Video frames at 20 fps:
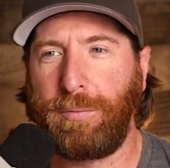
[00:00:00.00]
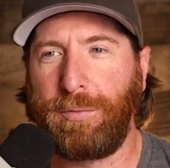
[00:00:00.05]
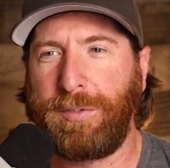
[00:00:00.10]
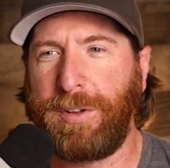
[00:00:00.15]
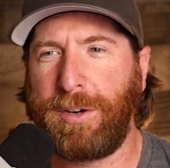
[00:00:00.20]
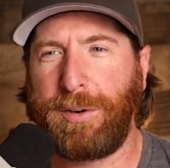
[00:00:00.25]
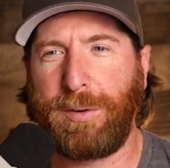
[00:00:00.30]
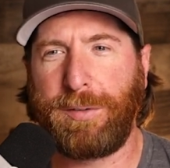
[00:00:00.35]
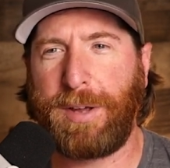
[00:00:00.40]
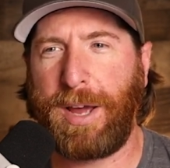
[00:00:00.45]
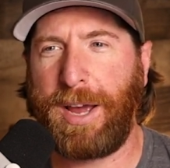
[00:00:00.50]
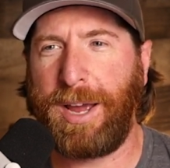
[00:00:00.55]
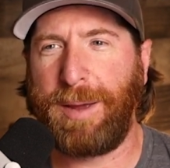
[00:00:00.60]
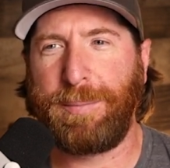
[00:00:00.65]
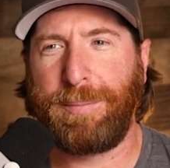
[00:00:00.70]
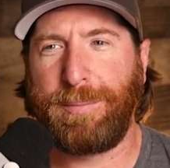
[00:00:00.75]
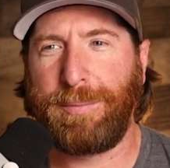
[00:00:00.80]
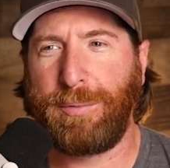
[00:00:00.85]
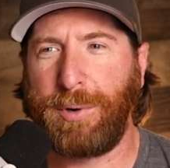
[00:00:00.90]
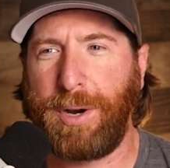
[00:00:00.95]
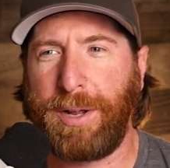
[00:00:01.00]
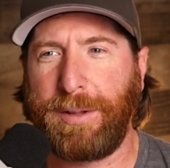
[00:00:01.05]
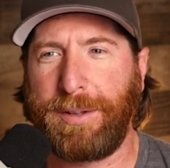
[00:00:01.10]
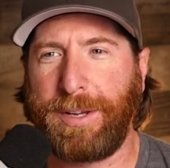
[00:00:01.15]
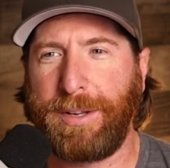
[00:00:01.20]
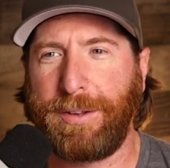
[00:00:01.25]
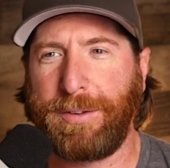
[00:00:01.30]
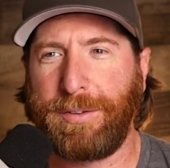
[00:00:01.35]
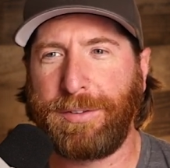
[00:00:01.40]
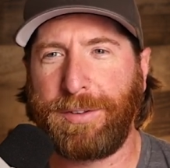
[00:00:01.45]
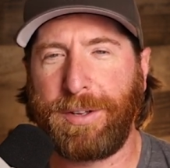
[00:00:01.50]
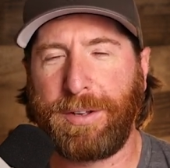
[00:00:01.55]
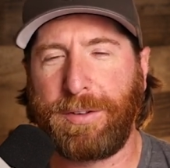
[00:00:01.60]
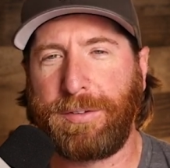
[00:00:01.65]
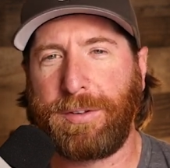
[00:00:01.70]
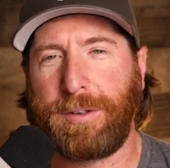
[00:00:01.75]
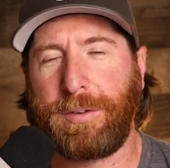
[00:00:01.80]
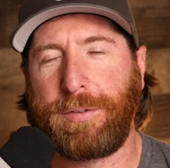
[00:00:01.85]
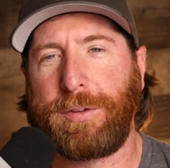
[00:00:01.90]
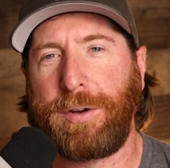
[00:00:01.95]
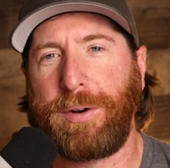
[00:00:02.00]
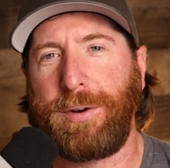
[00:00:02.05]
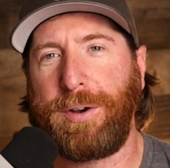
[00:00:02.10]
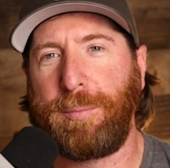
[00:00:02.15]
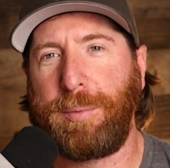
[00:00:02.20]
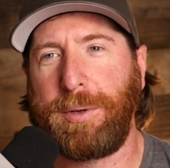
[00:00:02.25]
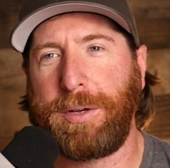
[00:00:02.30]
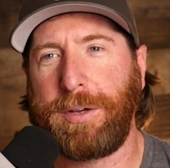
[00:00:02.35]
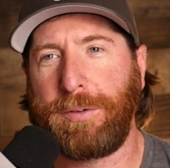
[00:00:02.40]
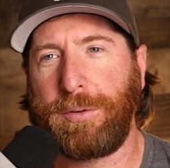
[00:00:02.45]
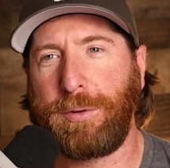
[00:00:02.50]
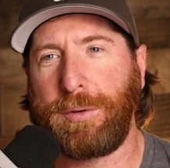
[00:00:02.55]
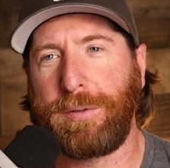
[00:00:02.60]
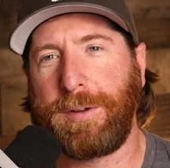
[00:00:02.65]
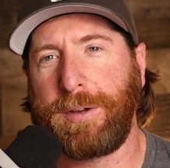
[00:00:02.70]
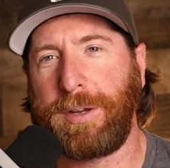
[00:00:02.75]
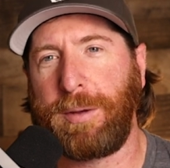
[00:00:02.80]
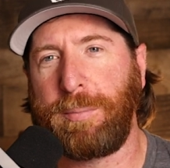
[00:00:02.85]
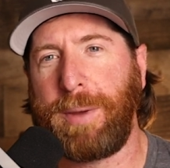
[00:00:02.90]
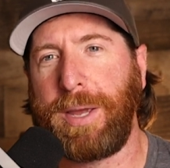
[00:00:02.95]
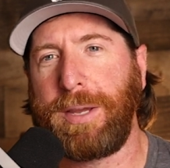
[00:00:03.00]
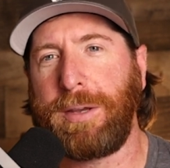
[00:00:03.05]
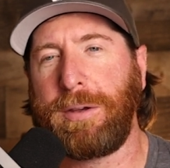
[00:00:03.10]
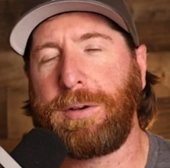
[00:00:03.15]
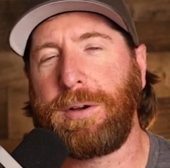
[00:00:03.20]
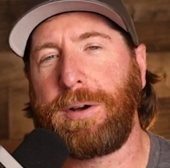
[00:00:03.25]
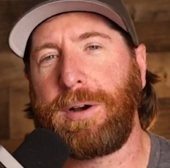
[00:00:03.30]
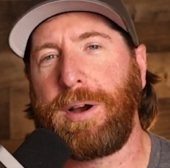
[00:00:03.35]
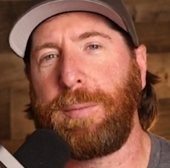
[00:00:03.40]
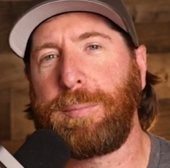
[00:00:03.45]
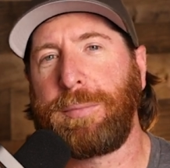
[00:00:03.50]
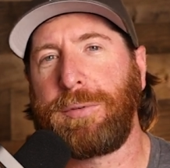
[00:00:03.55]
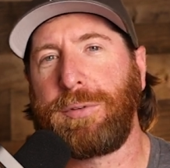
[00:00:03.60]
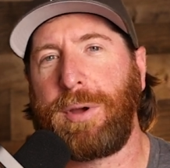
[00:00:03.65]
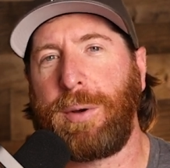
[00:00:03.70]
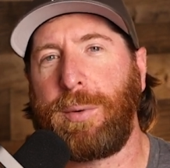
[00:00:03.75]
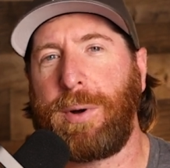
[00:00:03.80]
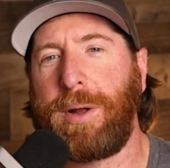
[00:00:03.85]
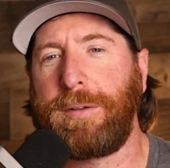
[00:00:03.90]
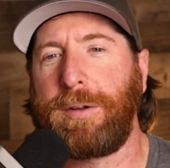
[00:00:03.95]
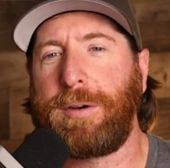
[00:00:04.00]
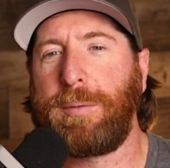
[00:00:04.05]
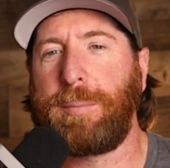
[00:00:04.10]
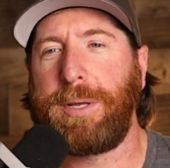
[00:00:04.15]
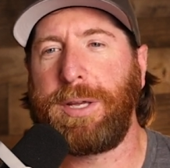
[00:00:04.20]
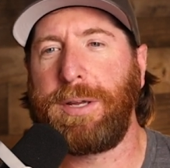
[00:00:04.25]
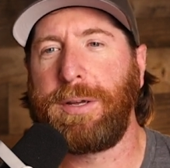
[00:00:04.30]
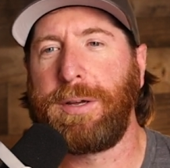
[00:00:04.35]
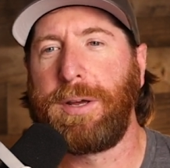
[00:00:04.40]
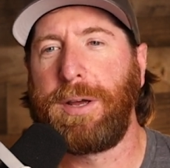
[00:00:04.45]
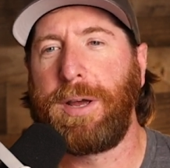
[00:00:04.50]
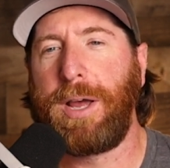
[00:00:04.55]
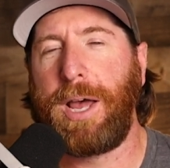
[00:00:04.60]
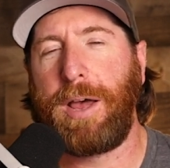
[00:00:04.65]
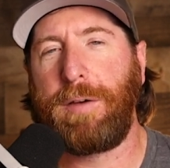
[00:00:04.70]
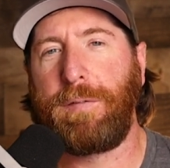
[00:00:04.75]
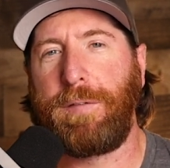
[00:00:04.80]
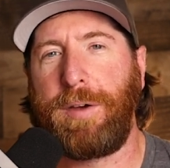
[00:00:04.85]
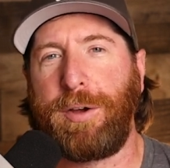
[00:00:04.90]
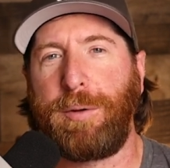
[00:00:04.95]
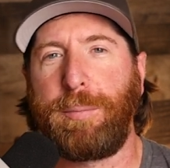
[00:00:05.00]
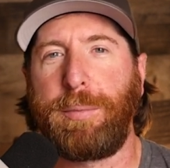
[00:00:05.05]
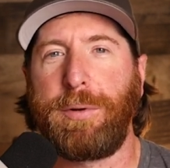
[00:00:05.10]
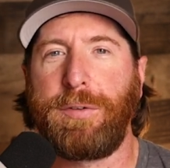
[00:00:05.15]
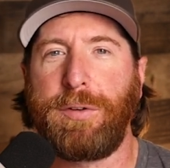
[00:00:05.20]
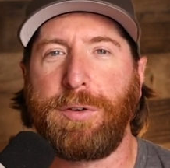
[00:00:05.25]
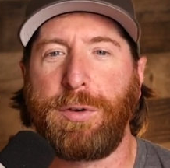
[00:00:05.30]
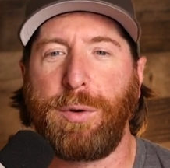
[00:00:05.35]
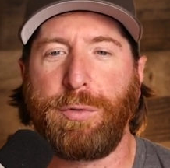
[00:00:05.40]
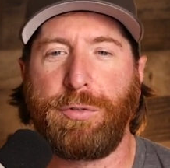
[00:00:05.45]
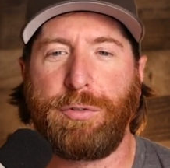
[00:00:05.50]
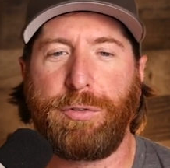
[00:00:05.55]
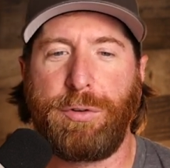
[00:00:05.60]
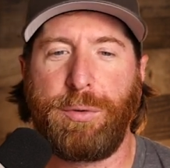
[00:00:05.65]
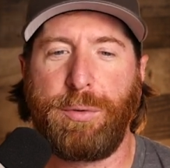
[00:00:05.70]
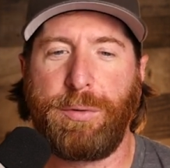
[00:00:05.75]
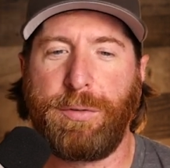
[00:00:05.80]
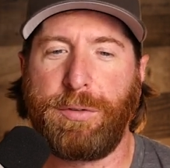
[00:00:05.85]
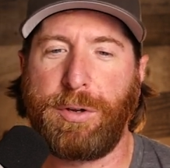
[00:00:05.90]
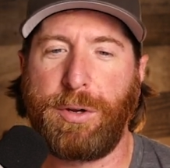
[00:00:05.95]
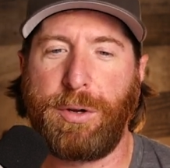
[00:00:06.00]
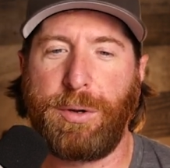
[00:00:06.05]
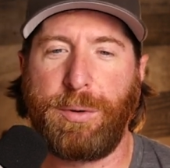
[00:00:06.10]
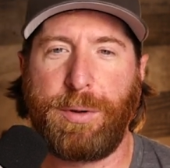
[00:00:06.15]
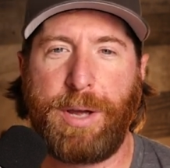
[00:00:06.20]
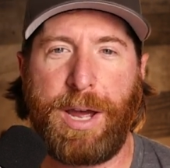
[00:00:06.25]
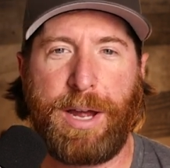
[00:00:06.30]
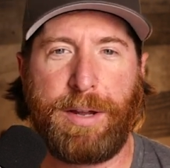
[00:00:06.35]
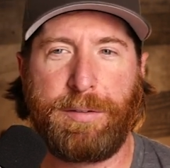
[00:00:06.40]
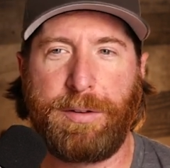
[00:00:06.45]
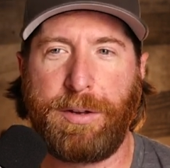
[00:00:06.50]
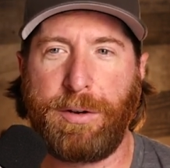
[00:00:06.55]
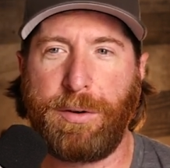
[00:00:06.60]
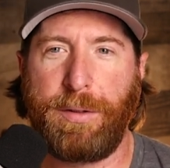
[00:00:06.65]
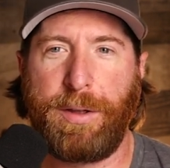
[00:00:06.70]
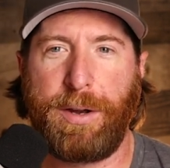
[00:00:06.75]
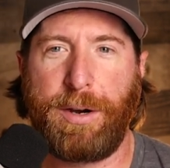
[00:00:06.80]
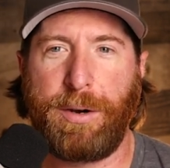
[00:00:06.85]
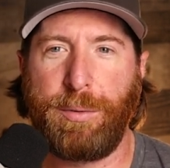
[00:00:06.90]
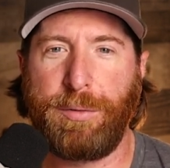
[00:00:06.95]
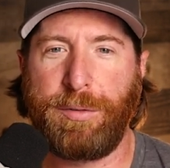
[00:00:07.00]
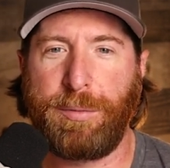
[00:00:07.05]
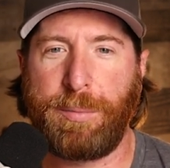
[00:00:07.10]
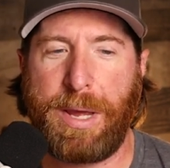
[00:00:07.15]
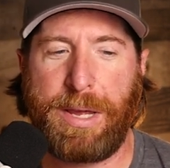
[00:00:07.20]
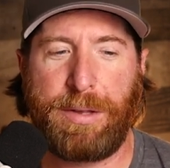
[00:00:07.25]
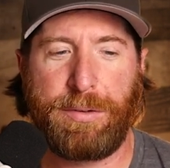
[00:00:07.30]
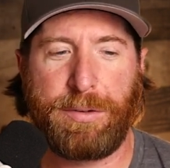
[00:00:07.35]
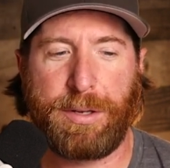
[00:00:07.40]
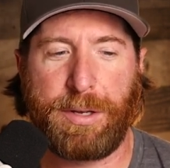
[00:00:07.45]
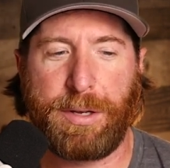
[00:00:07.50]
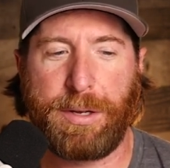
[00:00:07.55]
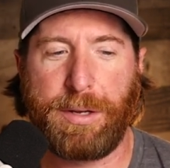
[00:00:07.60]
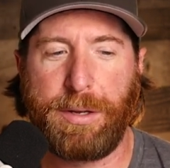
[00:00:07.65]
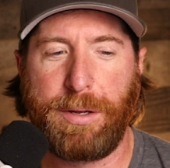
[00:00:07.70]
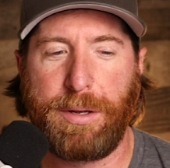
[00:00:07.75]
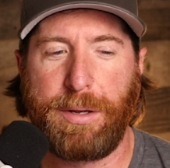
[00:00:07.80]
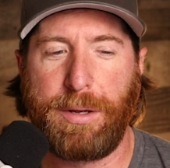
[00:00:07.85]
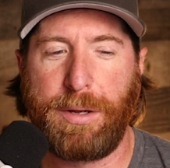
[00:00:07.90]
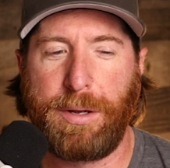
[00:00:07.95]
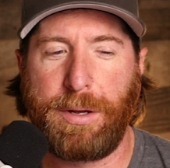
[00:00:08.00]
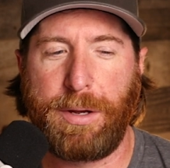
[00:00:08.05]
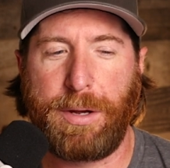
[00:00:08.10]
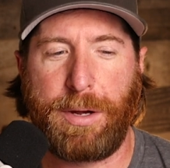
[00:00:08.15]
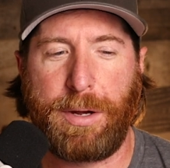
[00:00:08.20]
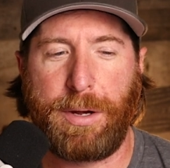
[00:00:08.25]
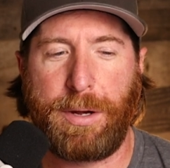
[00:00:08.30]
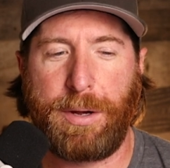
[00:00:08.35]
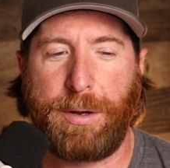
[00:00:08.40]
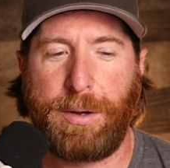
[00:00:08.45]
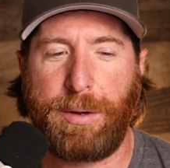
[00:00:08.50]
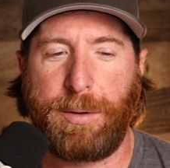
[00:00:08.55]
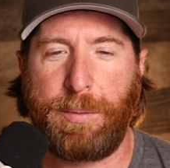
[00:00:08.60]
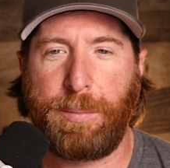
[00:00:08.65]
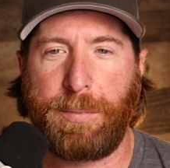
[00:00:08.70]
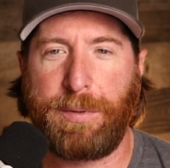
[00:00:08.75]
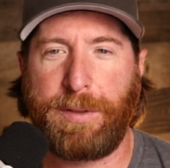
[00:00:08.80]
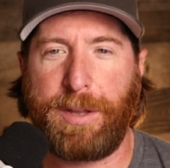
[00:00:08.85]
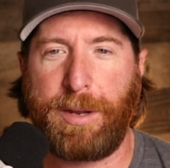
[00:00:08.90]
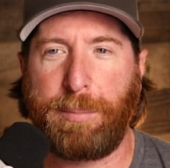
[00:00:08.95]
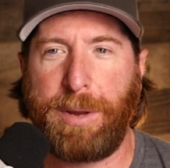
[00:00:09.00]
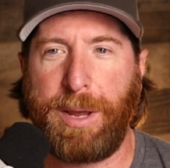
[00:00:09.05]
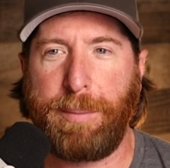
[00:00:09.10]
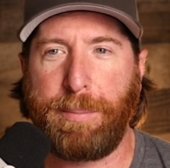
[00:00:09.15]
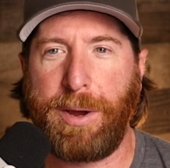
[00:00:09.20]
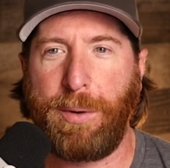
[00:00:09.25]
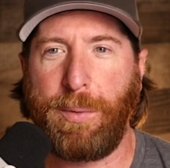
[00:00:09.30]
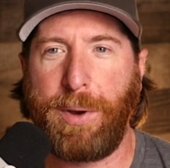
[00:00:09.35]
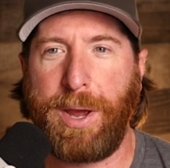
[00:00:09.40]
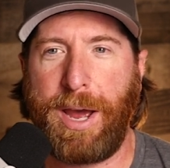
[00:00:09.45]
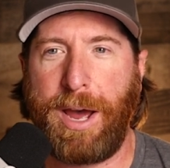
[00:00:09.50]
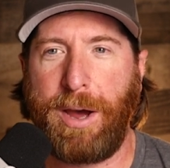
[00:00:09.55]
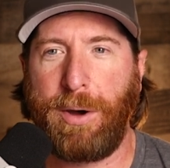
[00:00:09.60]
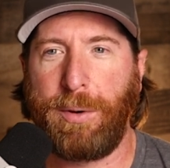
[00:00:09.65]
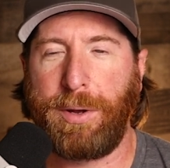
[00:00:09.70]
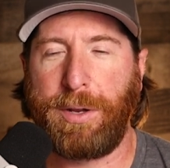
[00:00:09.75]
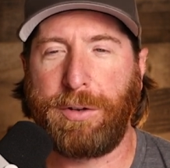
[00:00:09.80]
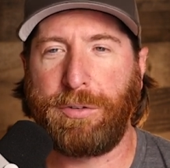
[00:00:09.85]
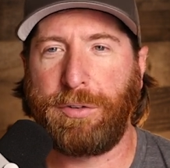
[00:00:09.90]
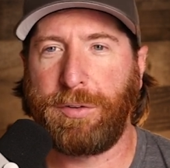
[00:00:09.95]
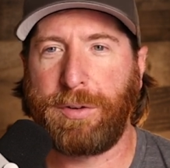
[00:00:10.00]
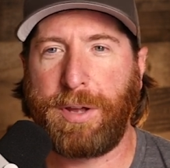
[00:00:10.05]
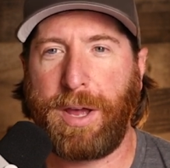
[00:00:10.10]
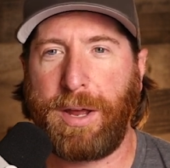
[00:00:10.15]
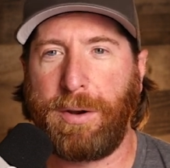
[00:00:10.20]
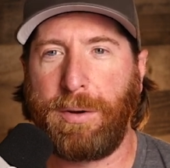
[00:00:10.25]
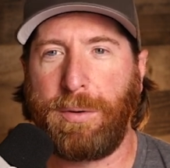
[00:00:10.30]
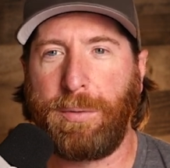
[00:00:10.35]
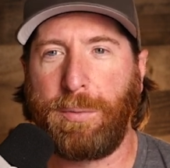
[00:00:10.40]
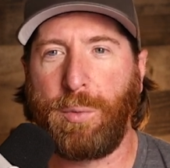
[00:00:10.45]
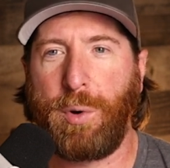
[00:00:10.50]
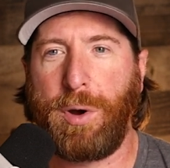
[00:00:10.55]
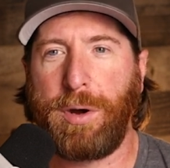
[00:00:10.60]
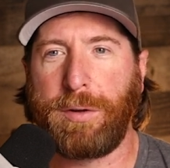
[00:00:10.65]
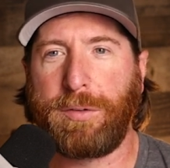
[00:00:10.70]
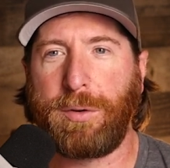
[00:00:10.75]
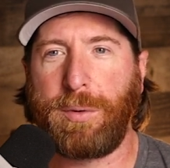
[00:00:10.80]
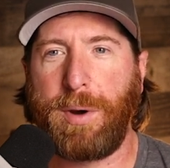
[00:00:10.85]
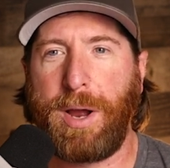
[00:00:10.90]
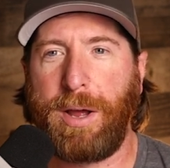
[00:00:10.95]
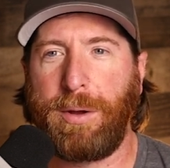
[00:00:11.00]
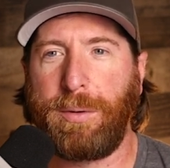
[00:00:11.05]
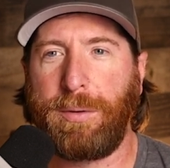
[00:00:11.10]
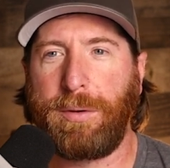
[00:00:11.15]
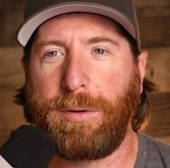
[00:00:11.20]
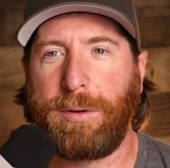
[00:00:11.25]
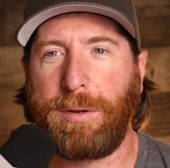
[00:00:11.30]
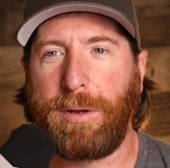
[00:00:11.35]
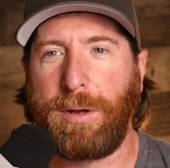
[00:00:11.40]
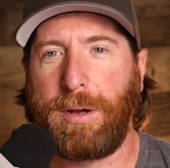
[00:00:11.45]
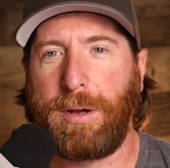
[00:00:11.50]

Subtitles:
dinner time around like 6:30 because it looked like it might clear up. So I wanted to be available to go shoot. So had dinner there. It was amazing. Then made my way out and just kind of walked around,